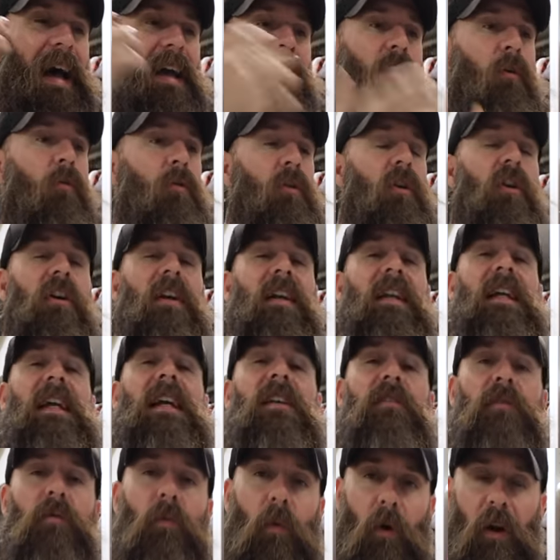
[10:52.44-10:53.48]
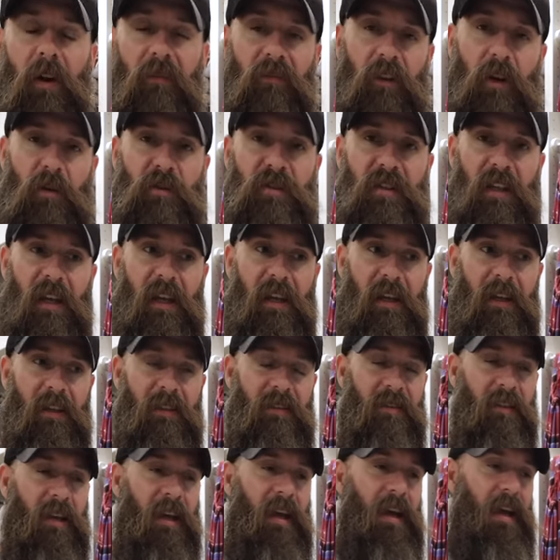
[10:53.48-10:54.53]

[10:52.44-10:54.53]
I don't look at either one of those things